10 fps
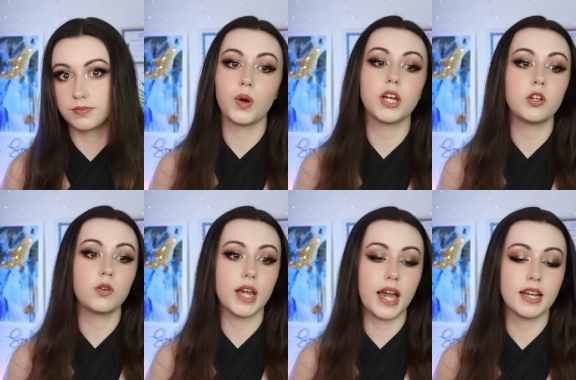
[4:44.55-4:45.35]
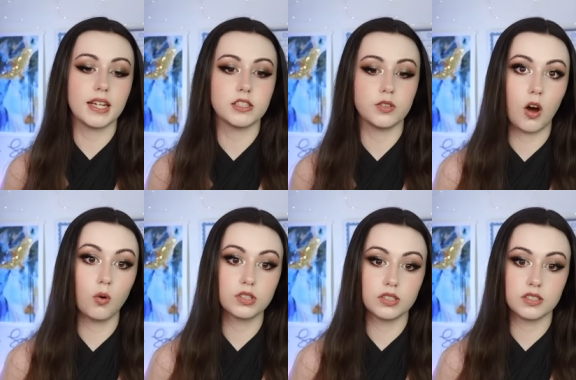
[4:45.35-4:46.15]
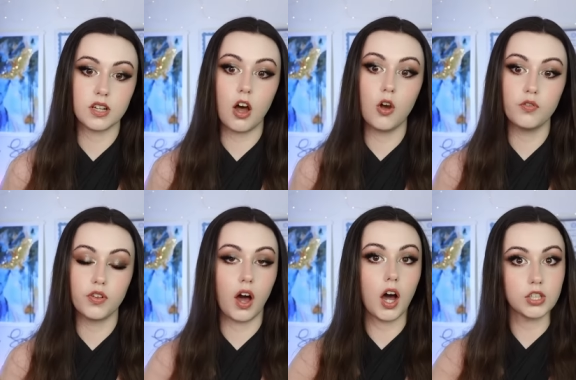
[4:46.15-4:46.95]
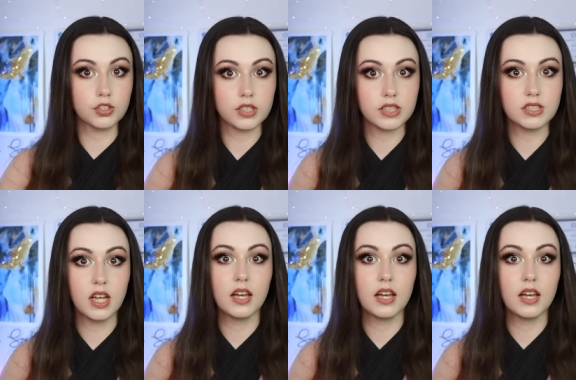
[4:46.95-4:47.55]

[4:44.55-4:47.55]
When you get into alters over the hundreds,